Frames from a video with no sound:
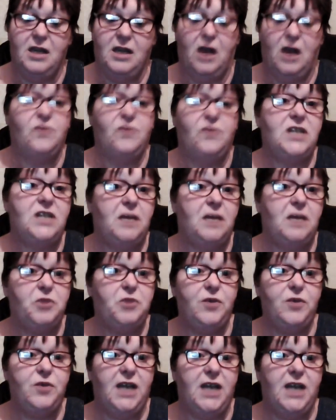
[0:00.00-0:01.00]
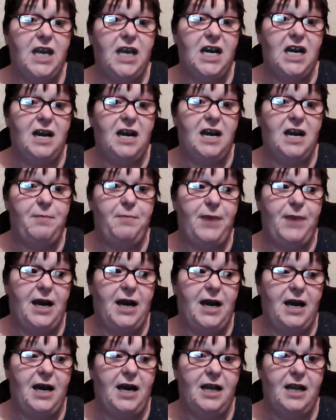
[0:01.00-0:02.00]
Obviously, I'm doing the key lime
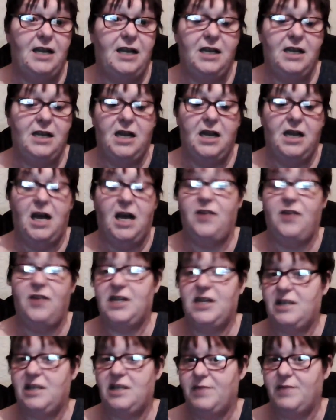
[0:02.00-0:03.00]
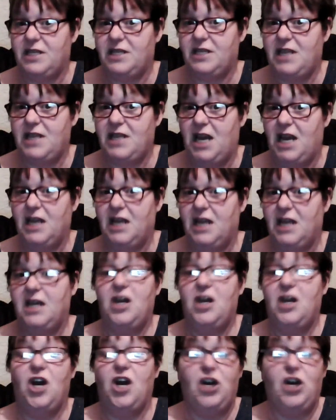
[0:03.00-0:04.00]
pie. And that's, as I say,
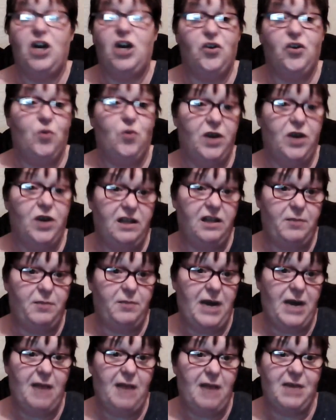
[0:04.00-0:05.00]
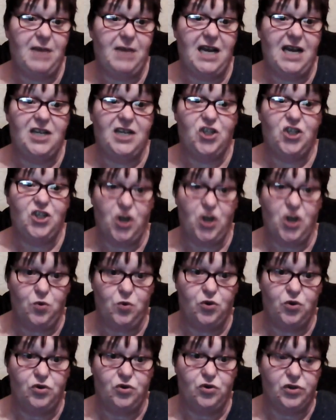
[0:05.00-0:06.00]
another one in the pipeline is
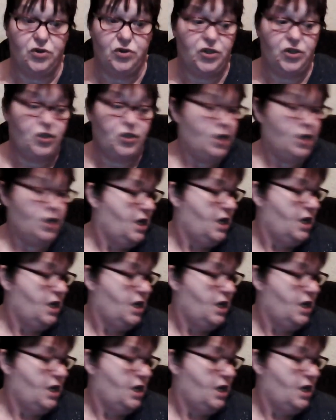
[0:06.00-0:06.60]
donuts.